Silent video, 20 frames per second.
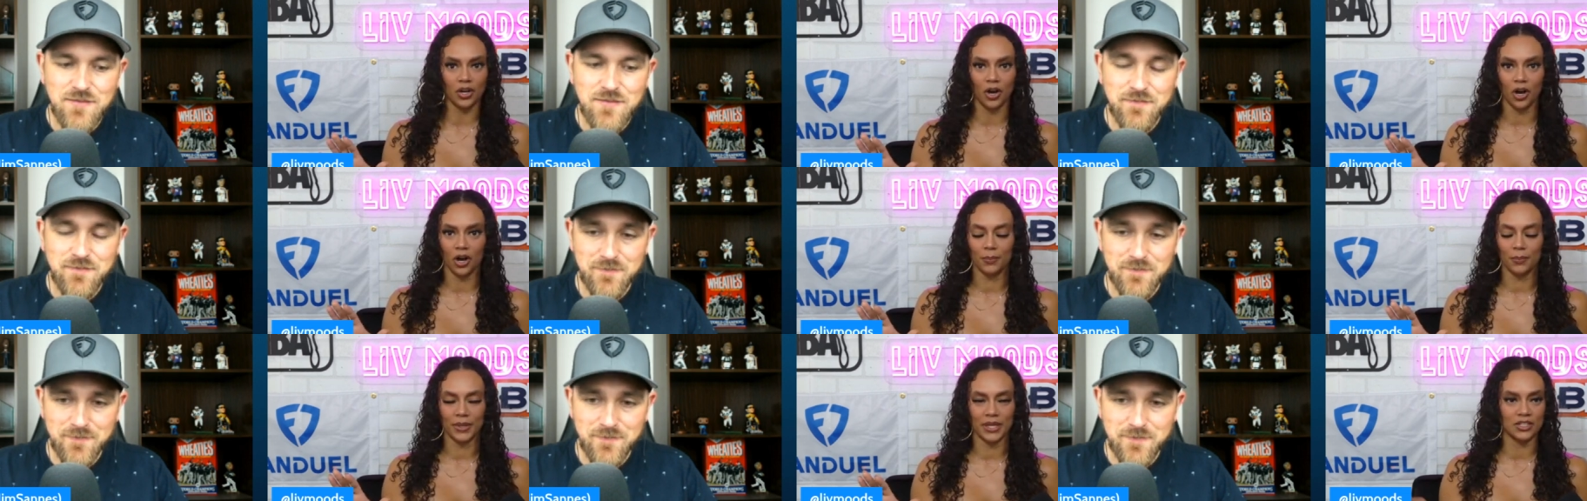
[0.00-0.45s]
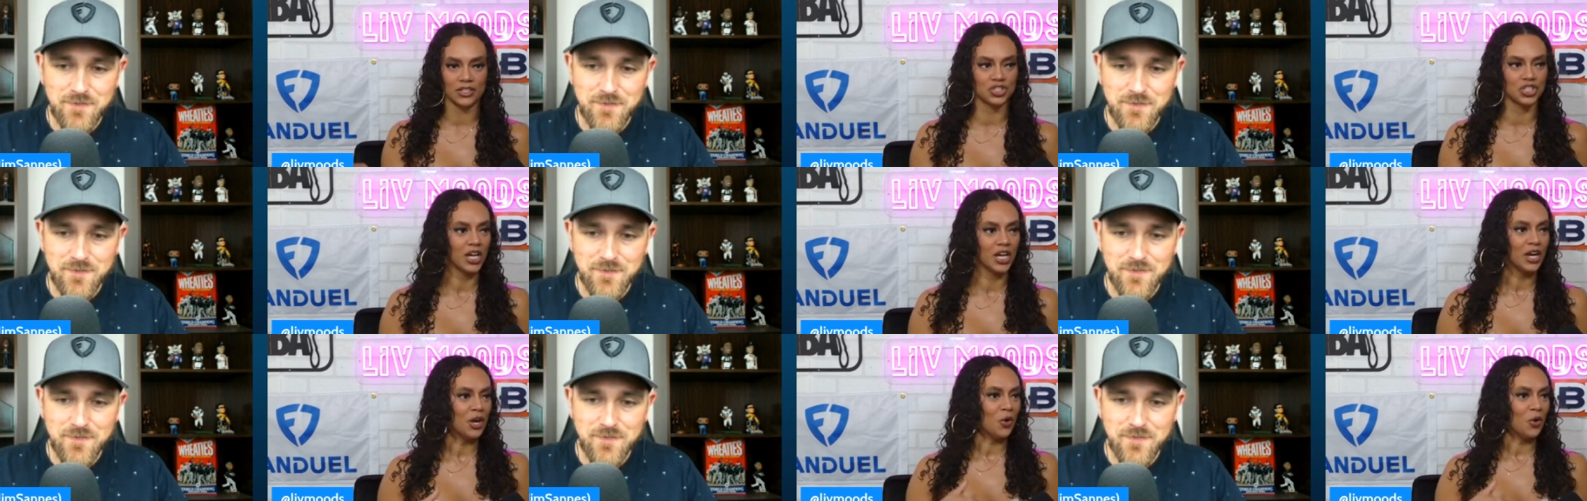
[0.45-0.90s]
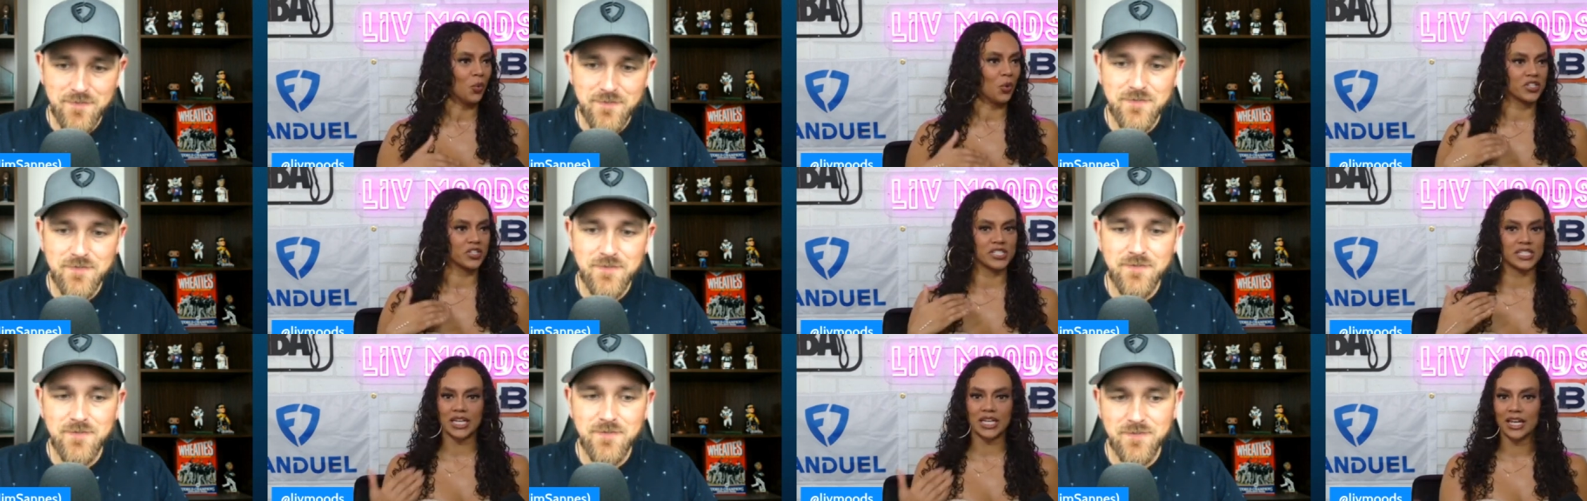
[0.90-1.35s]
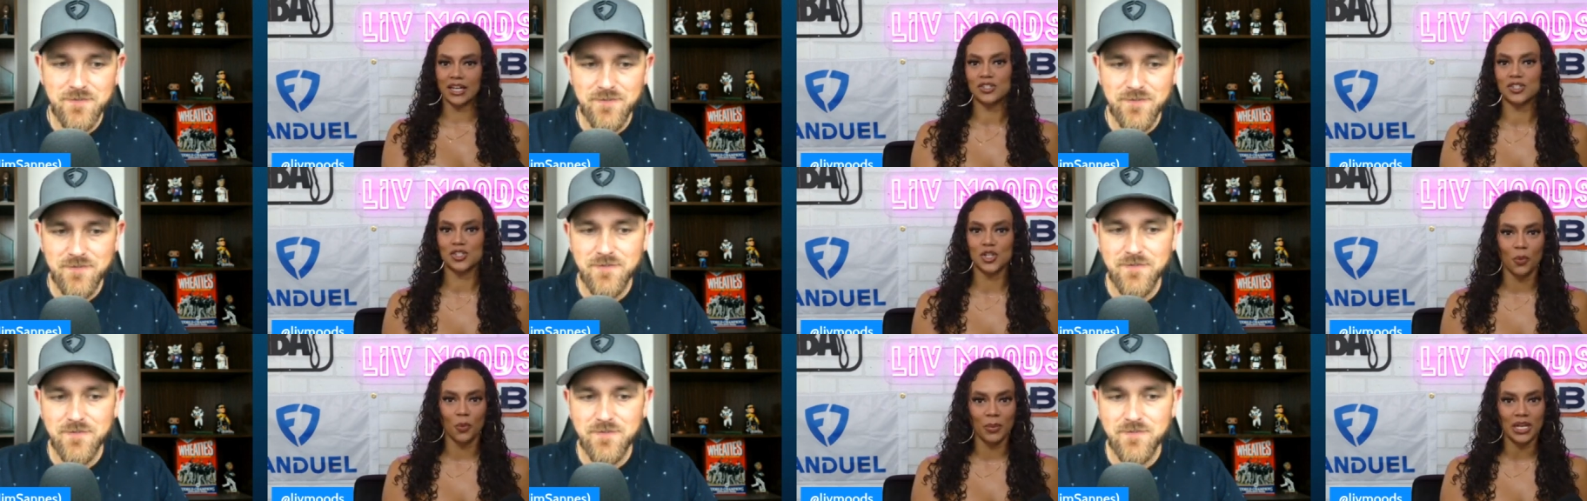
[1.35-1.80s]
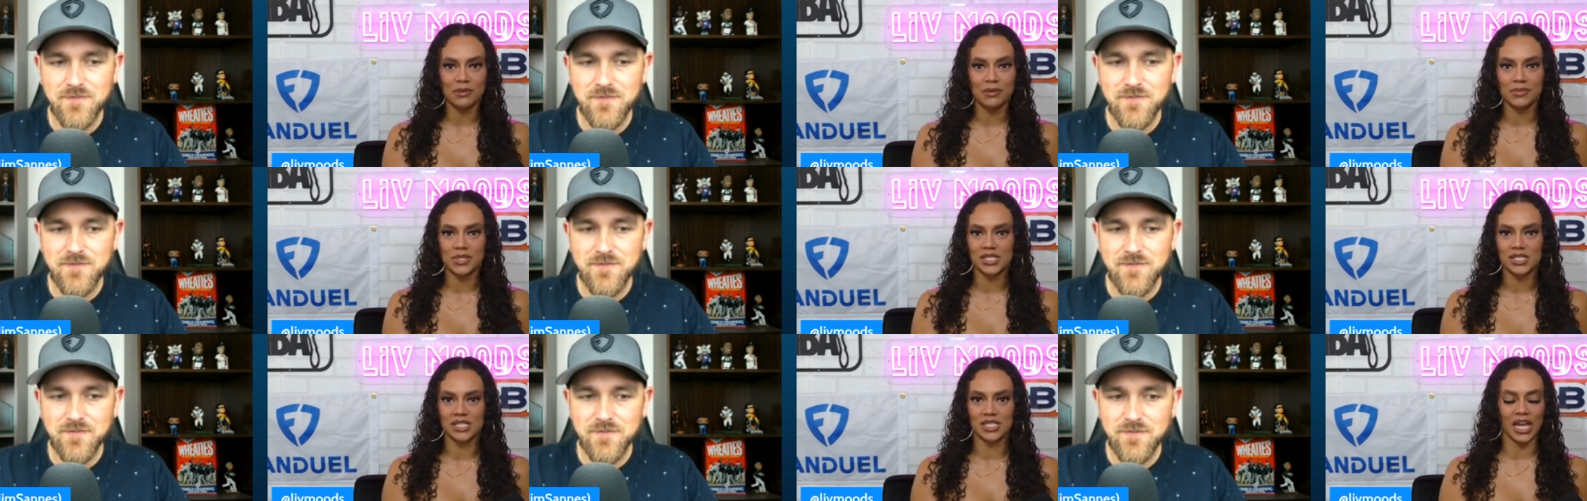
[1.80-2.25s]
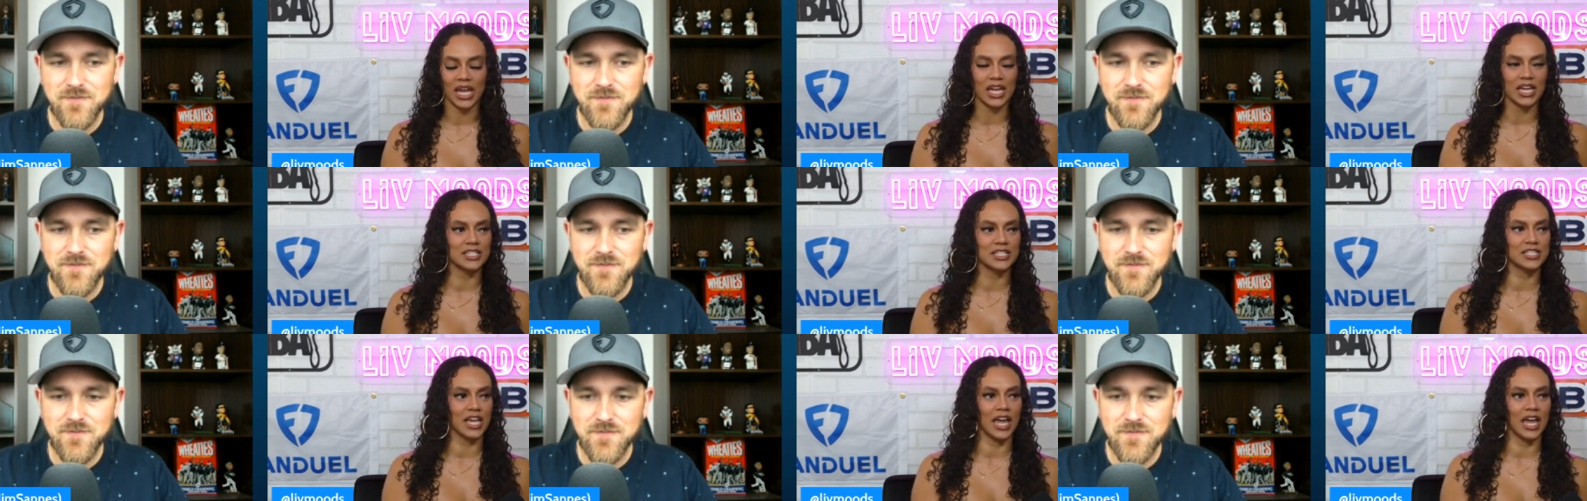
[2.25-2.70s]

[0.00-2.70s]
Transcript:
Speaker 1: garbage. We're seeing so many mistakes.